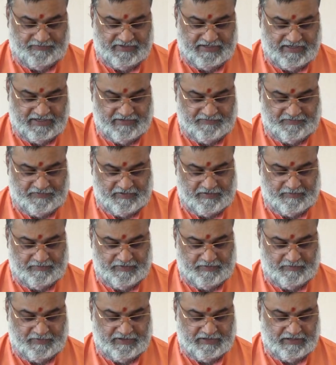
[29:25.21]
we get from
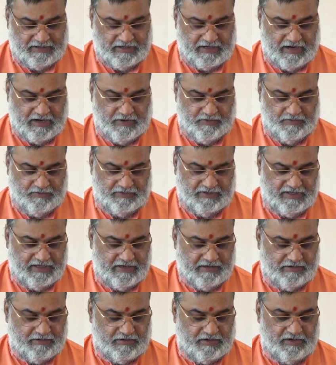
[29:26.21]
the mother cow, they
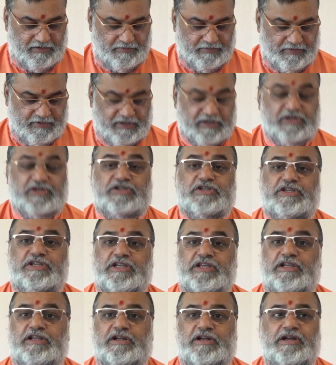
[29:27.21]
are called
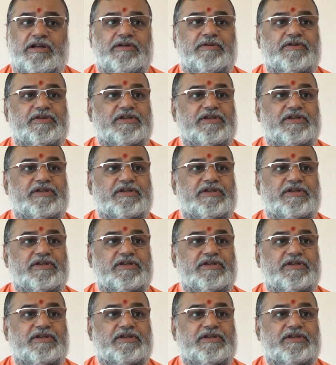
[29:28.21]
Kshira.